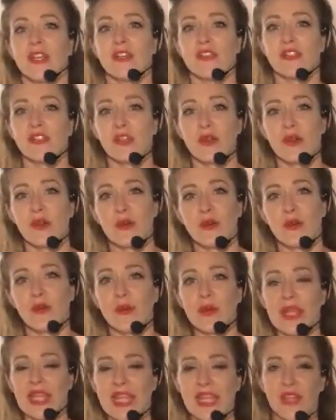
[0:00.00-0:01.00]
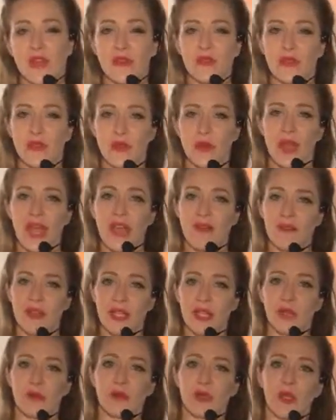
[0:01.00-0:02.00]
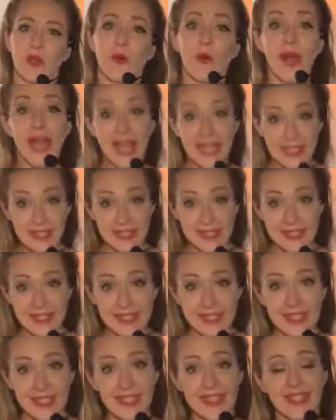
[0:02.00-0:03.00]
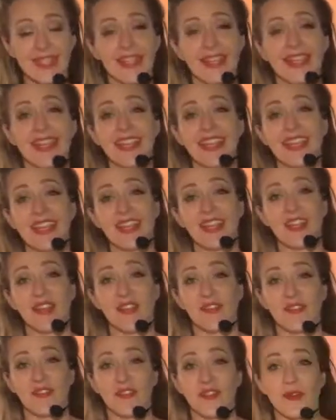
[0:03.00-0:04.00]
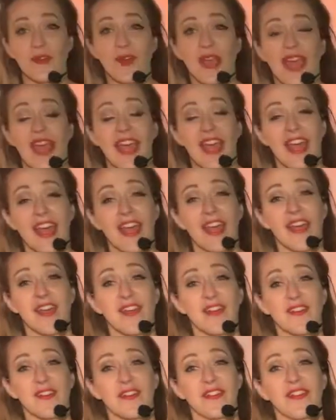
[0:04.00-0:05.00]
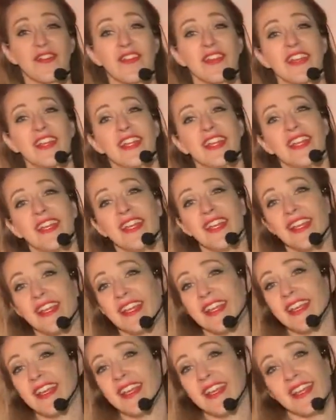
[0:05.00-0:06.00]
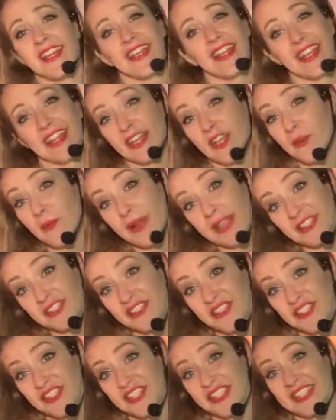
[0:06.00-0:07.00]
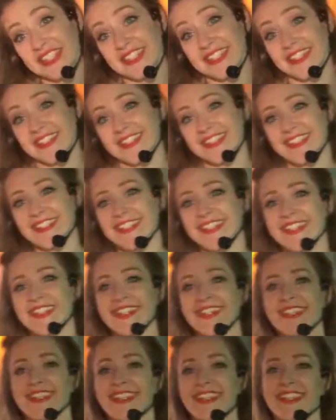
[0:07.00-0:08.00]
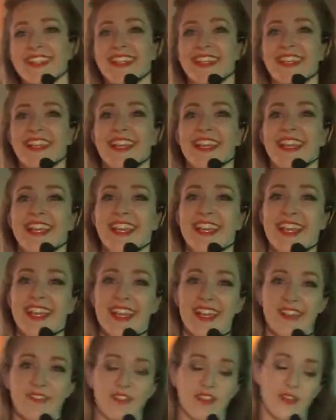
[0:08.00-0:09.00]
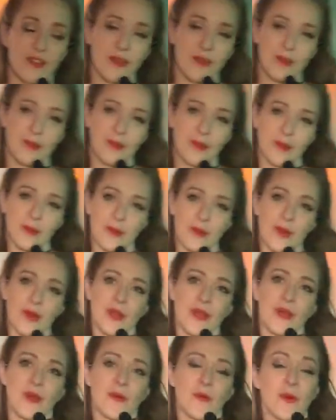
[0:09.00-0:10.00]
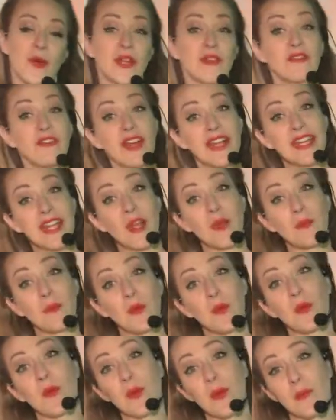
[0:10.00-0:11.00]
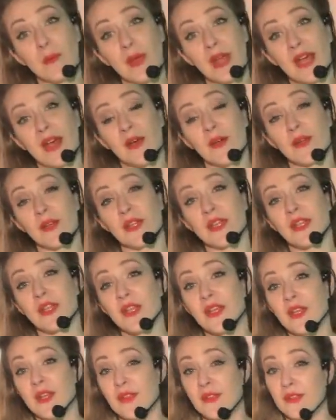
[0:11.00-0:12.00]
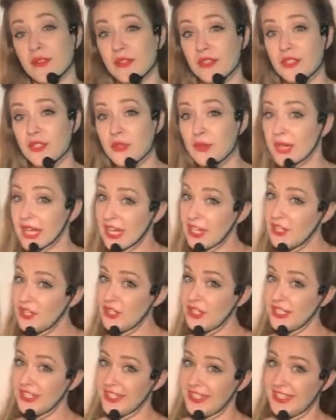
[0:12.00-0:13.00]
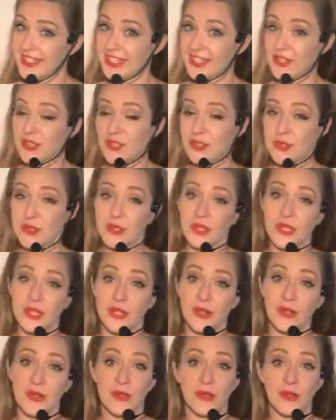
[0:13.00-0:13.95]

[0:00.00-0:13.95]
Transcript: So if you have any requests, if you have any questions, if you want to find out more about the donations that the studio